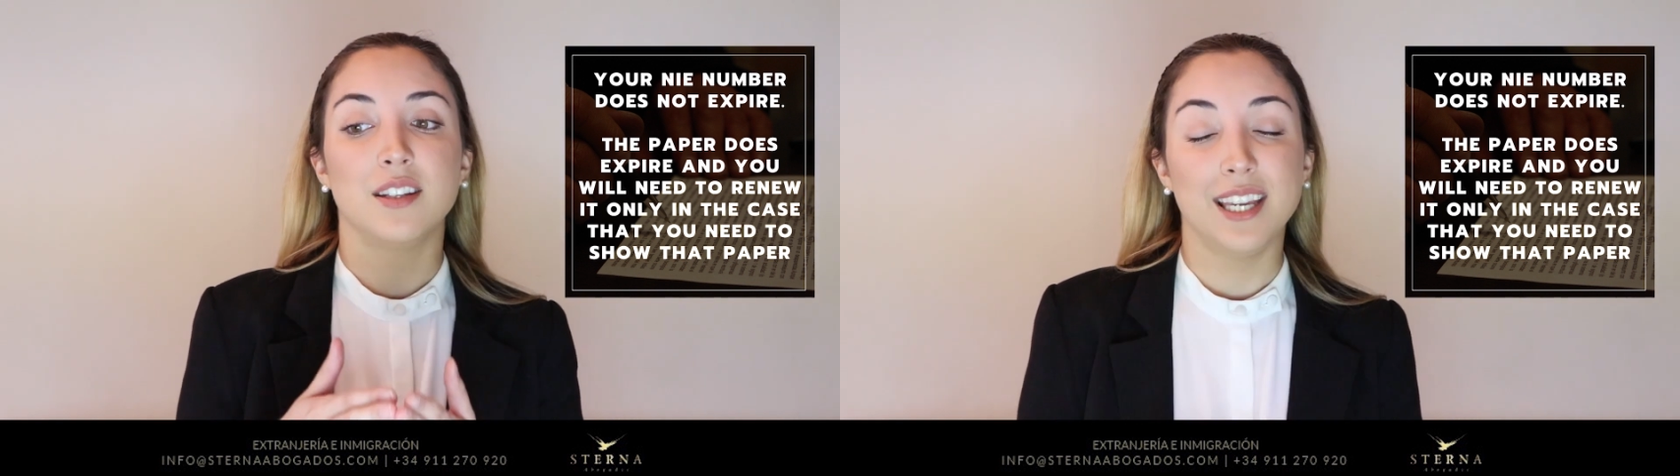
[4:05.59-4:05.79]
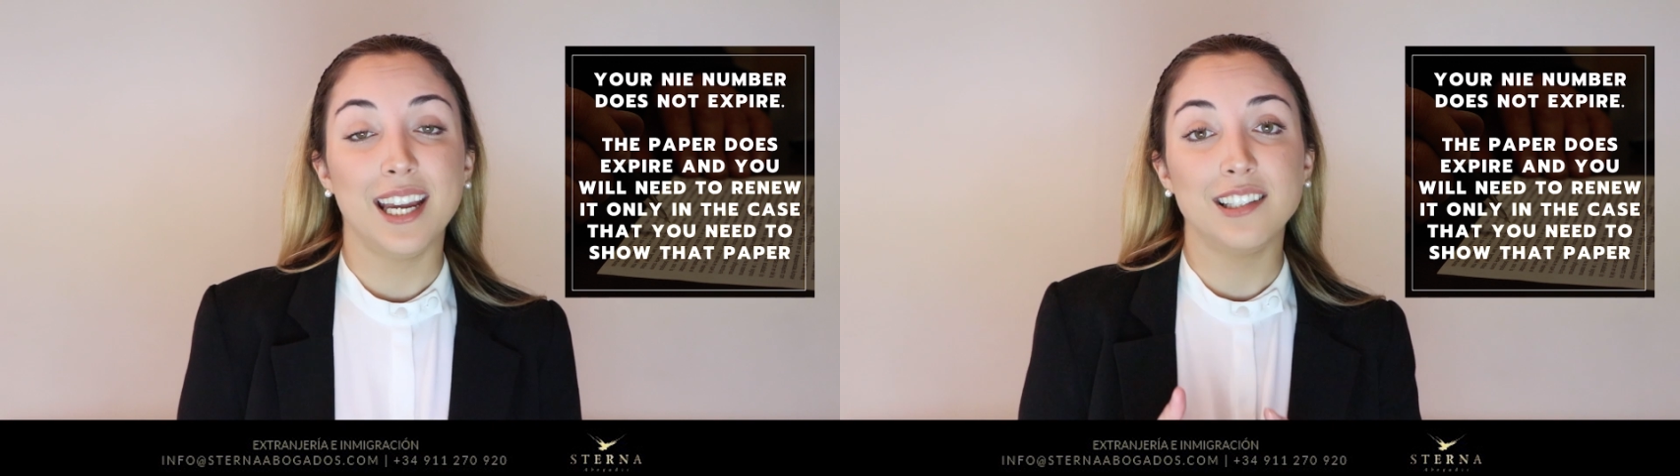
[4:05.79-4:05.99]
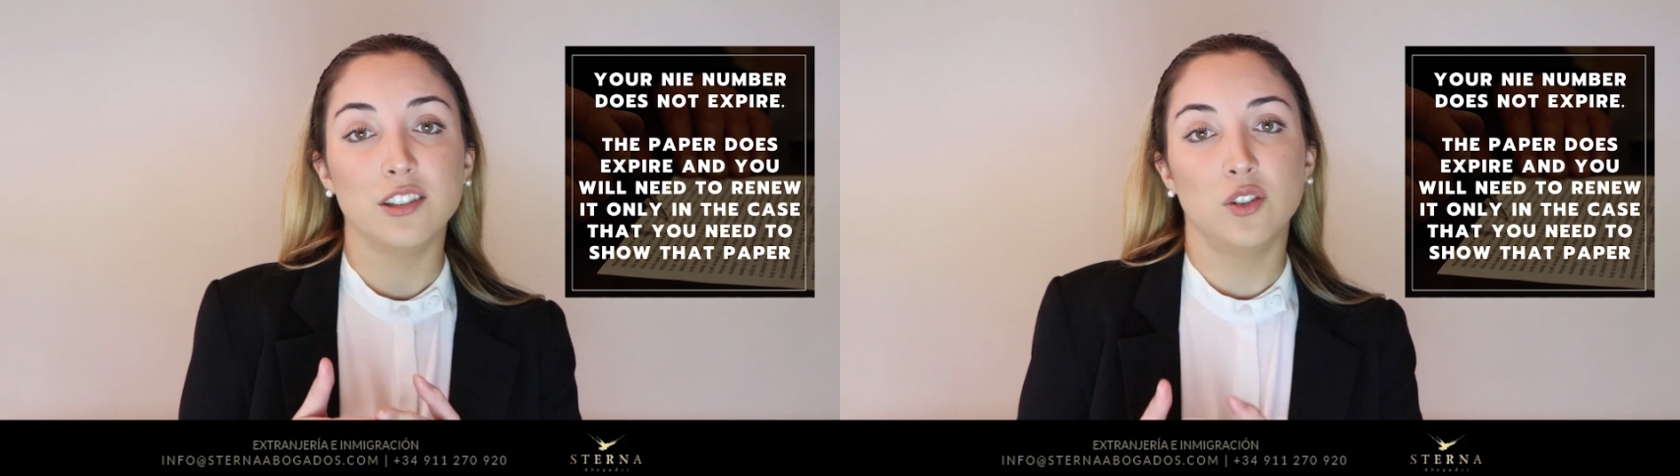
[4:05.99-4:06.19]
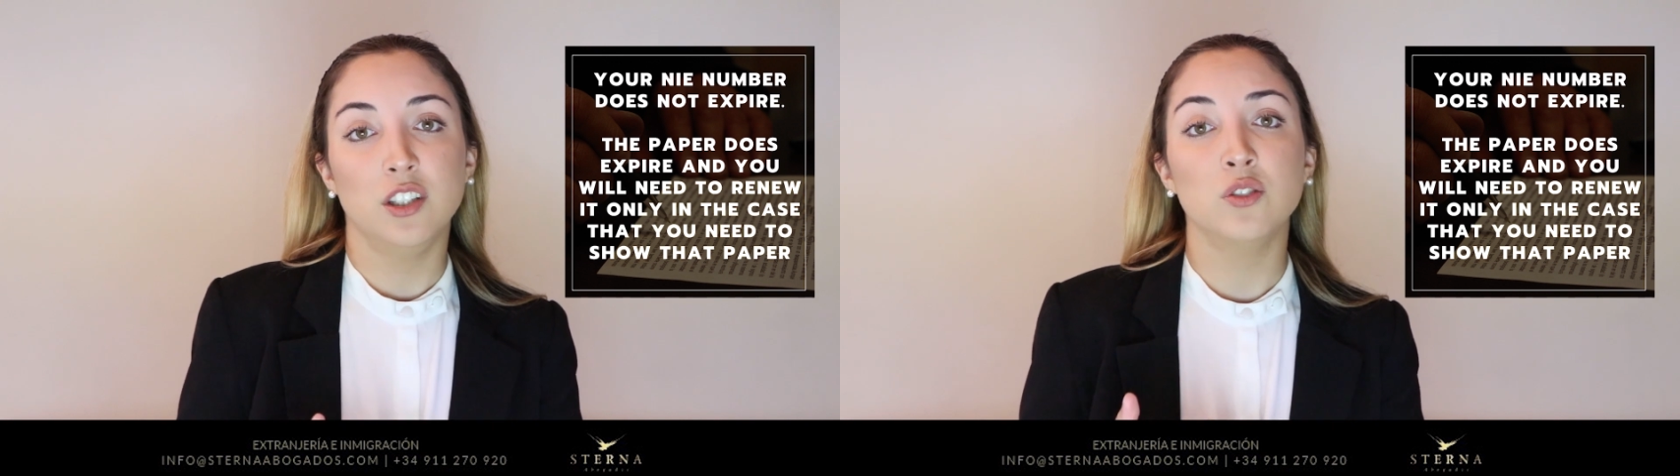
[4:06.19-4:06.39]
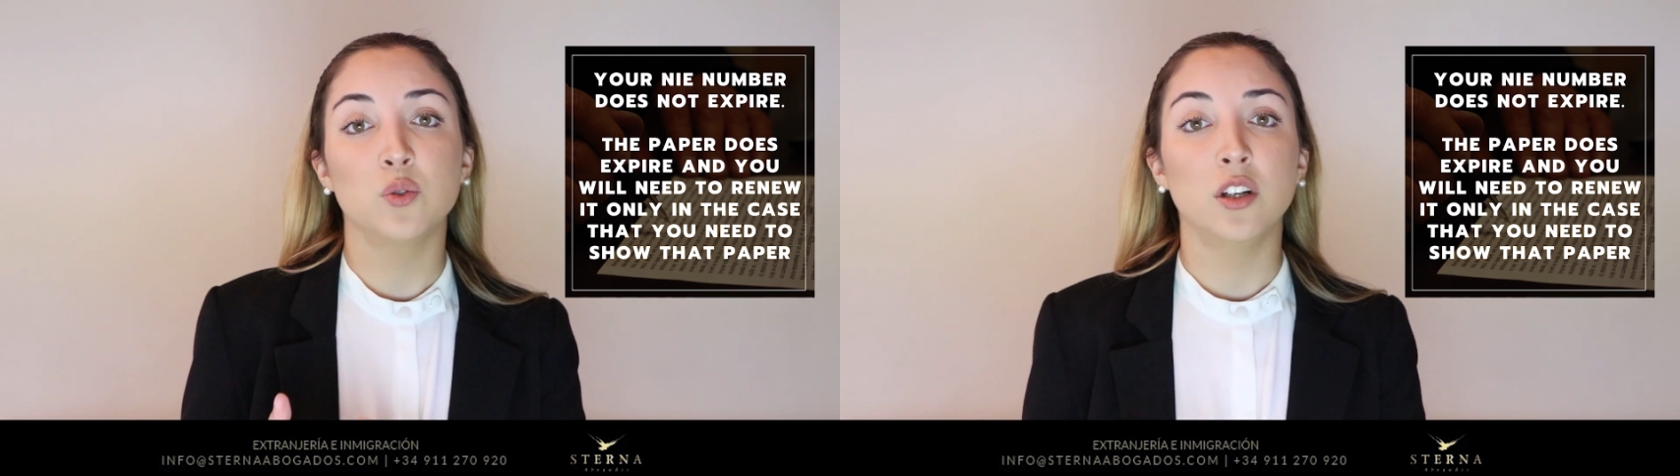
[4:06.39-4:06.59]
yes, you
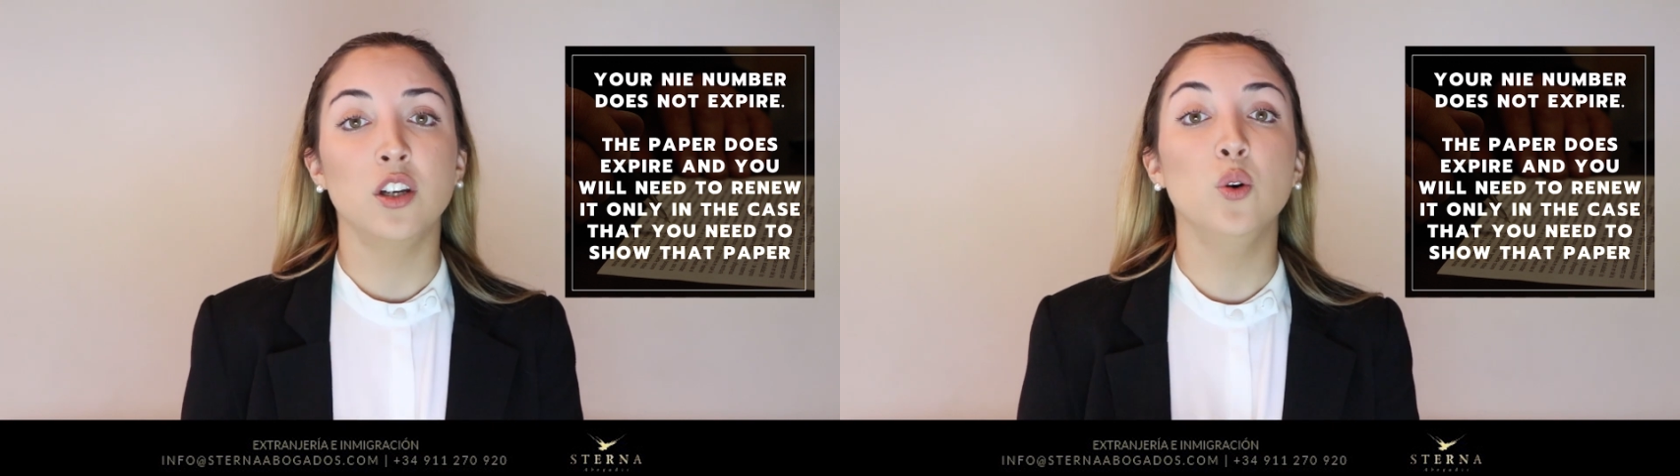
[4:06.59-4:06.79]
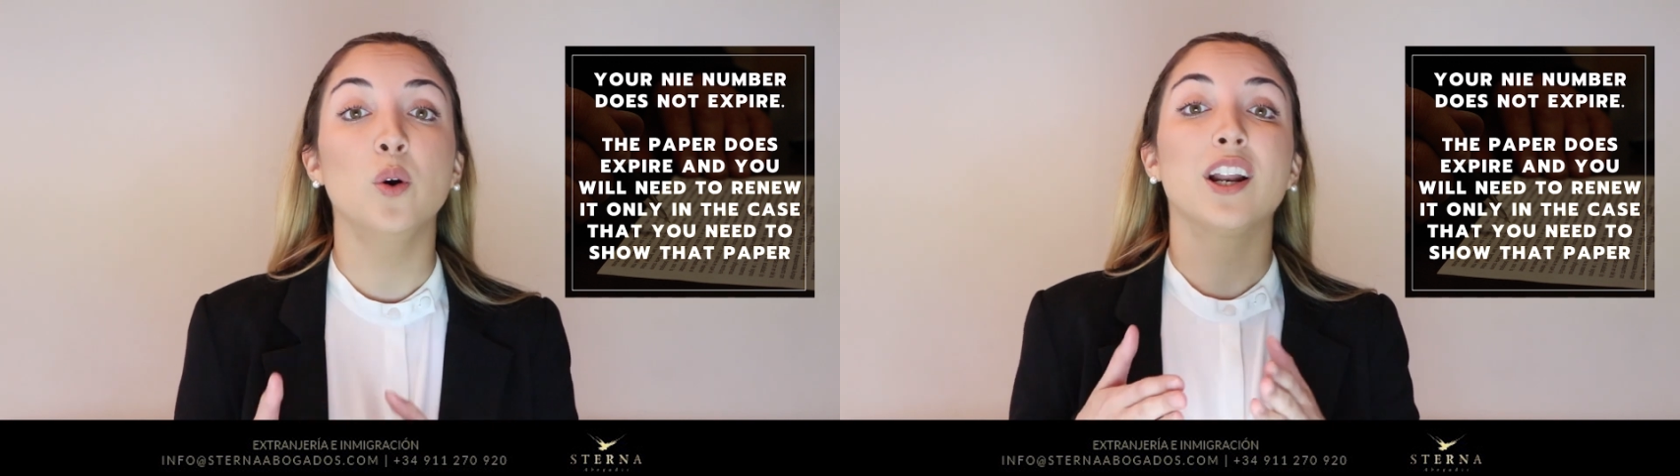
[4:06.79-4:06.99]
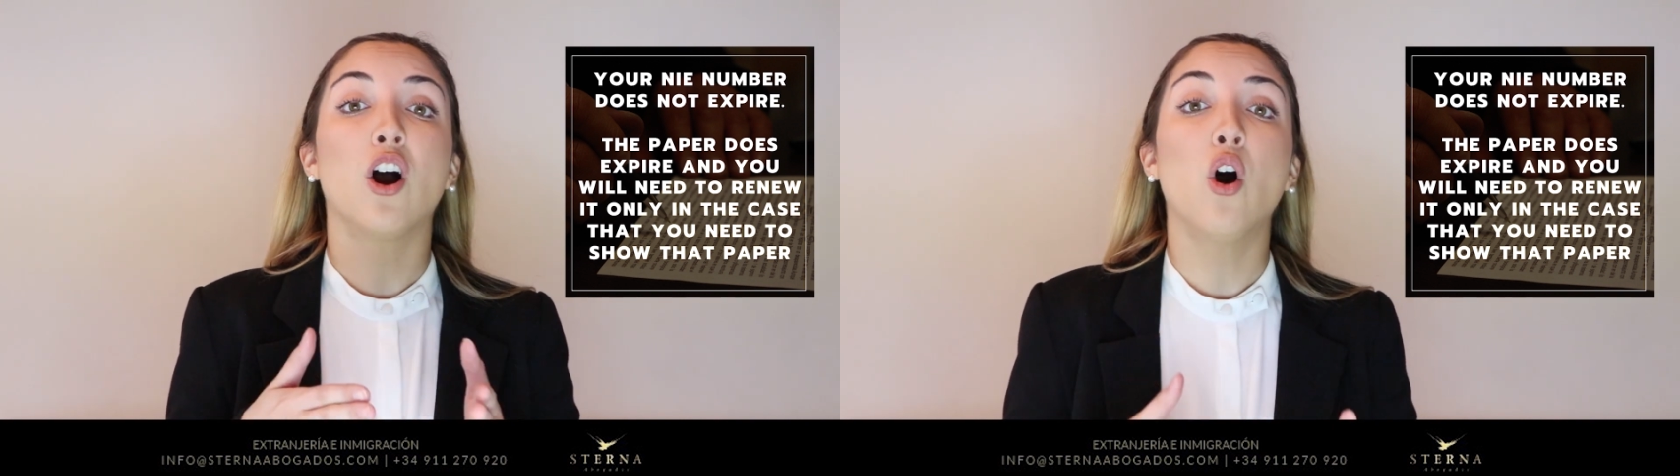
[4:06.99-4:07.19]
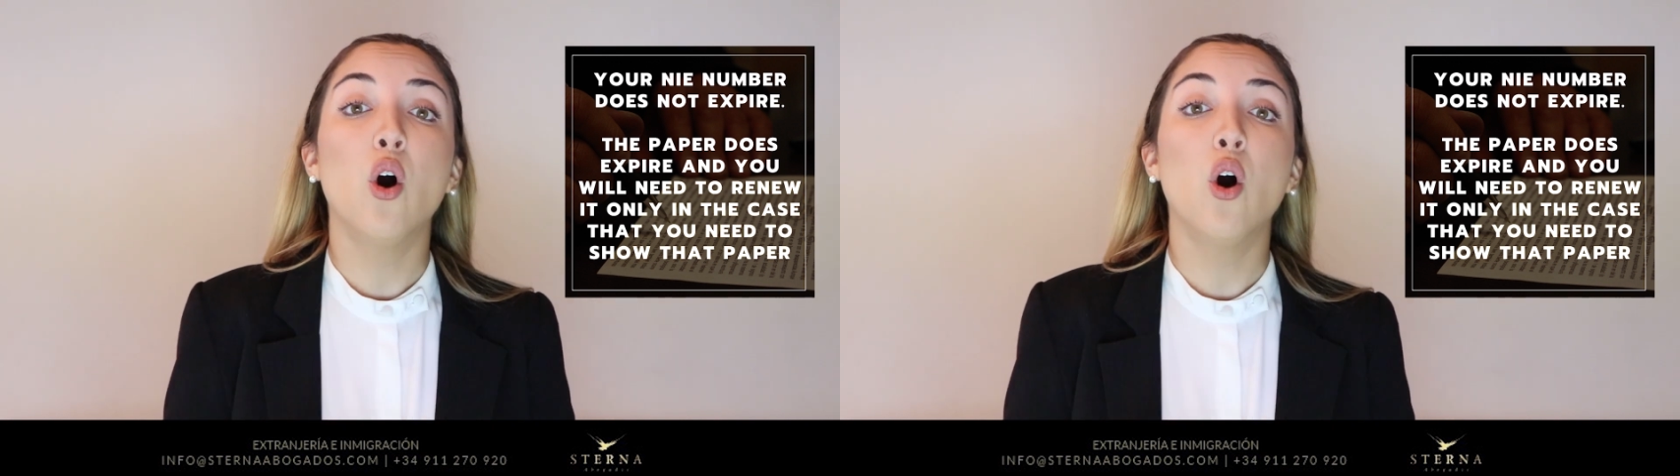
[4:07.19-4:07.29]
need to renew it